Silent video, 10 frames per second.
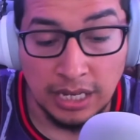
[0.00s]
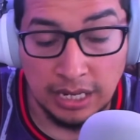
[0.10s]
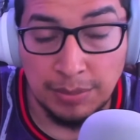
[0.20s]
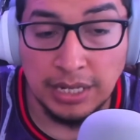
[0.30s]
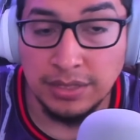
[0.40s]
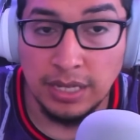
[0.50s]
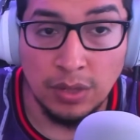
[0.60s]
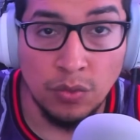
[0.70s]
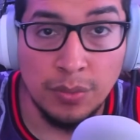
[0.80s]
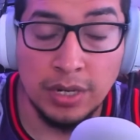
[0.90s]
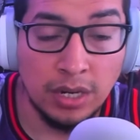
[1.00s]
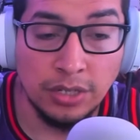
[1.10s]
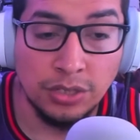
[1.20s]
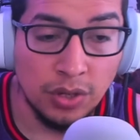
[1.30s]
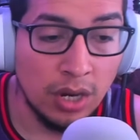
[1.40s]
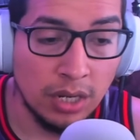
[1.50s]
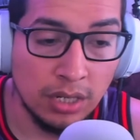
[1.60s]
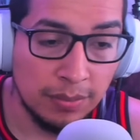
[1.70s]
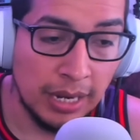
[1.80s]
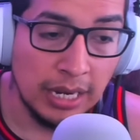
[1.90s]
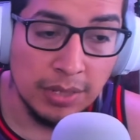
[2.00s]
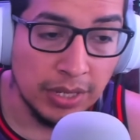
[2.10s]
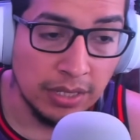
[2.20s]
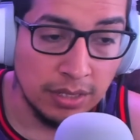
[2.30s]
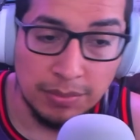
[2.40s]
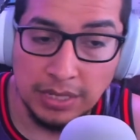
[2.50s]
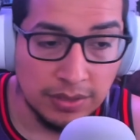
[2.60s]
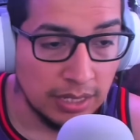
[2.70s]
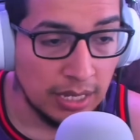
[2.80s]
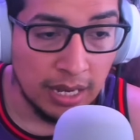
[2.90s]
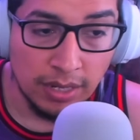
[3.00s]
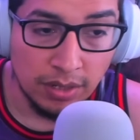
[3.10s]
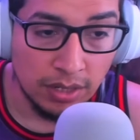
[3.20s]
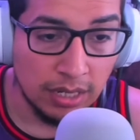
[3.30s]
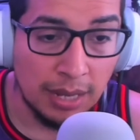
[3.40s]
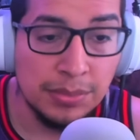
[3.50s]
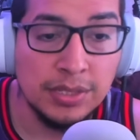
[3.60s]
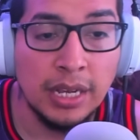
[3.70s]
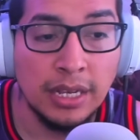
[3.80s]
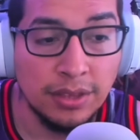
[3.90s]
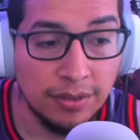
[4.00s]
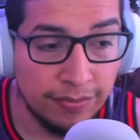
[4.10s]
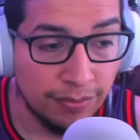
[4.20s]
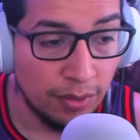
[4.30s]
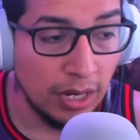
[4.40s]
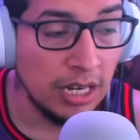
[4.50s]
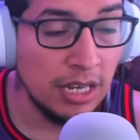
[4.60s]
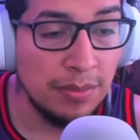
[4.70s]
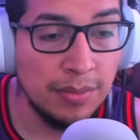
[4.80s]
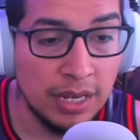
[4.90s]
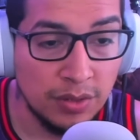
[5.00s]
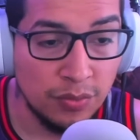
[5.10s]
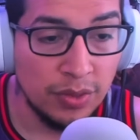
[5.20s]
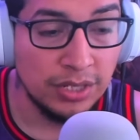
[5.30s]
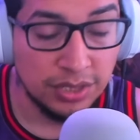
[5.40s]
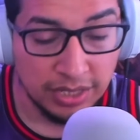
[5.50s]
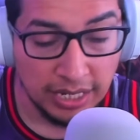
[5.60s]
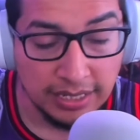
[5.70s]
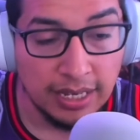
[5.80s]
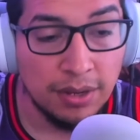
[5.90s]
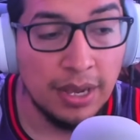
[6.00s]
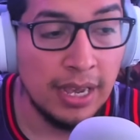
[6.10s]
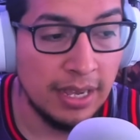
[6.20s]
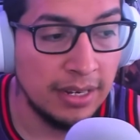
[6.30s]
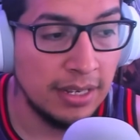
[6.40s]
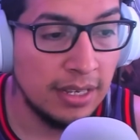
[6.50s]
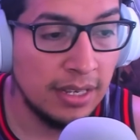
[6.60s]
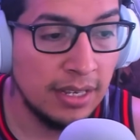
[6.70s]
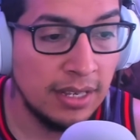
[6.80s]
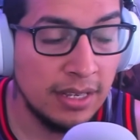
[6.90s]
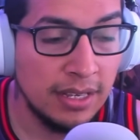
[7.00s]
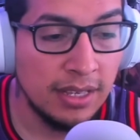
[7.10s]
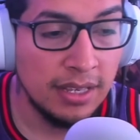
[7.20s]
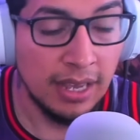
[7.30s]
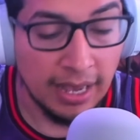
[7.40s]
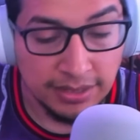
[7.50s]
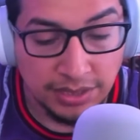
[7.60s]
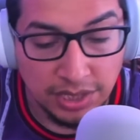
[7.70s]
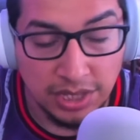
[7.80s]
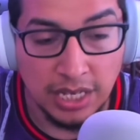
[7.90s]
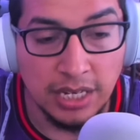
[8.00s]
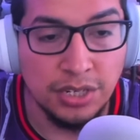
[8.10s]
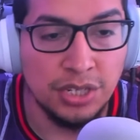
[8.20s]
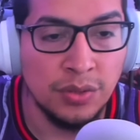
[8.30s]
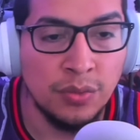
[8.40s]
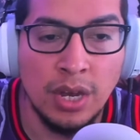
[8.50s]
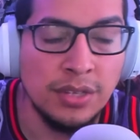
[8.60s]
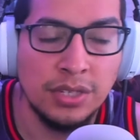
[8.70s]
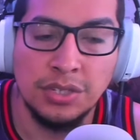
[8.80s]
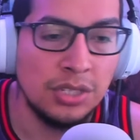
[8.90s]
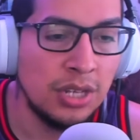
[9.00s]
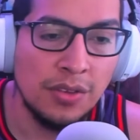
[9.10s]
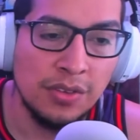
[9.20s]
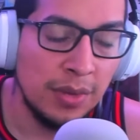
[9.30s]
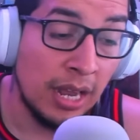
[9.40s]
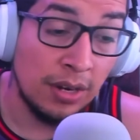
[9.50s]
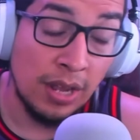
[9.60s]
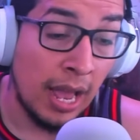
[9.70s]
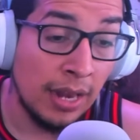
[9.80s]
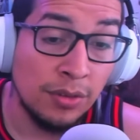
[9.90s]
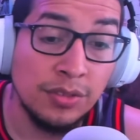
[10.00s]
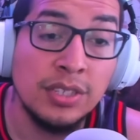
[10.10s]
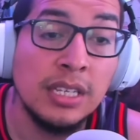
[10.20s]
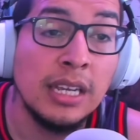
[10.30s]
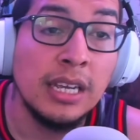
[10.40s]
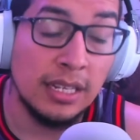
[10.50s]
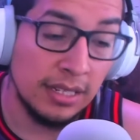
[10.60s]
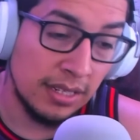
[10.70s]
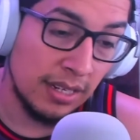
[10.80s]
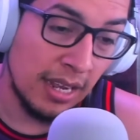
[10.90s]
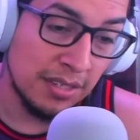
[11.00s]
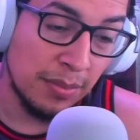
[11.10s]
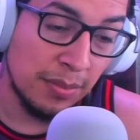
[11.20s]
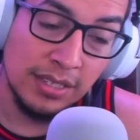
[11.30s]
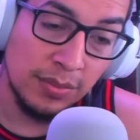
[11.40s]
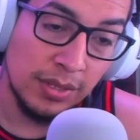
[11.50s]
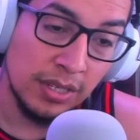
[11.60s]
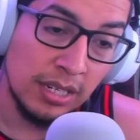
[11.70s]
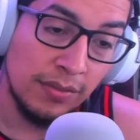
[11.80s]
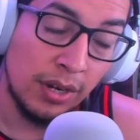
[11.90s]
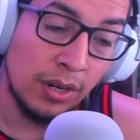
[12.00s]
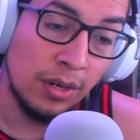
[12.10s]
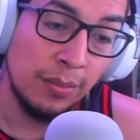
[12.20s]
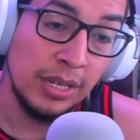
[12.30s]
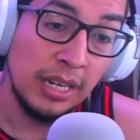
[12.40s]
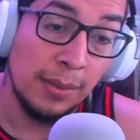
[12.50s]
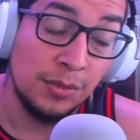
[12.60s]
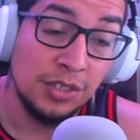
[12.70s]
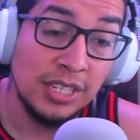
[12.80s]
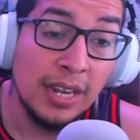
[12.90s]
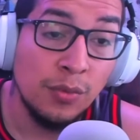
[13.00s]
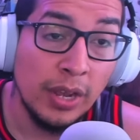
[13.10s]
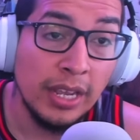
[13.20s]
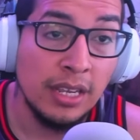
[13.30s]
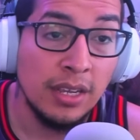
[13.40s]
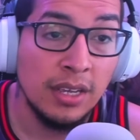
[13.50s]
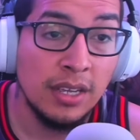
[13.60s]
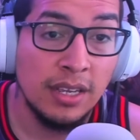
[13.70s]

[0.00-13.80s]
And I'm not saying women aren't strong by any means. I'm not saying that at all. I'm saying the frame in which Danielle had, as thin as she was, it just doesn't, I don't see it as a possibility of her being able to dead weight